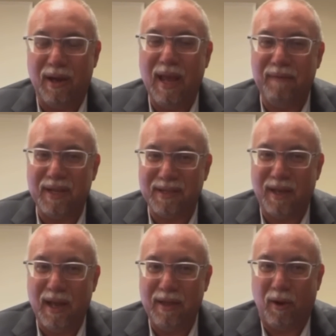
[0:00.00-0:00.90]
having
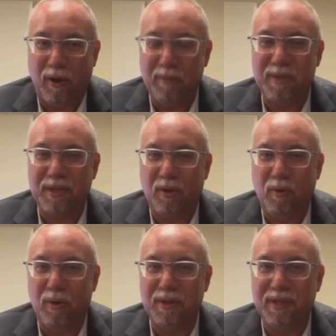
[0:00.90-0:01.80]
signed the Artemis
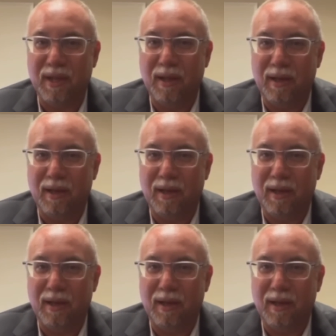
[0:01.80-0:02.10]
Accords,